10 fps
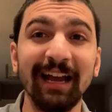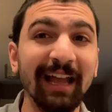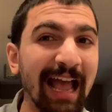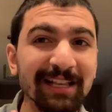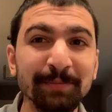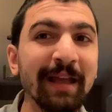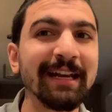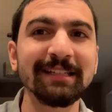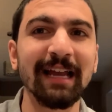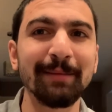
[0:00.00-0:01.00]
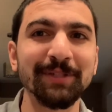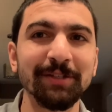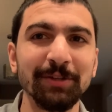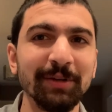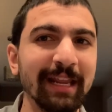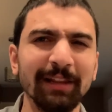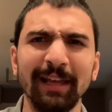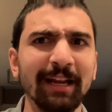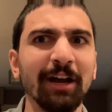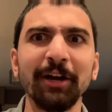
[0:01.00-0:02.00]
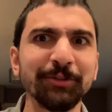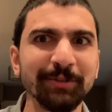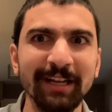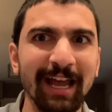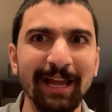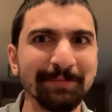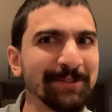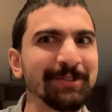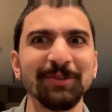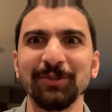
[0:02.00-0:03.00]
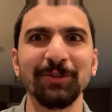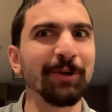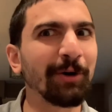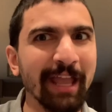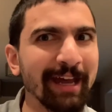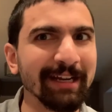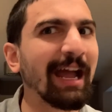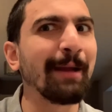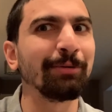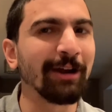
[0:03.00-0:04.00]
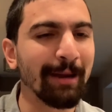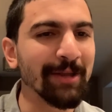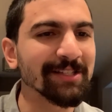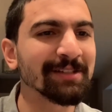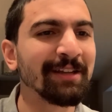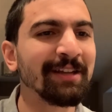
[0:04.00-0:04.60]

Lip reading: as many times as you need, like 100 times, you'll get it, I promise.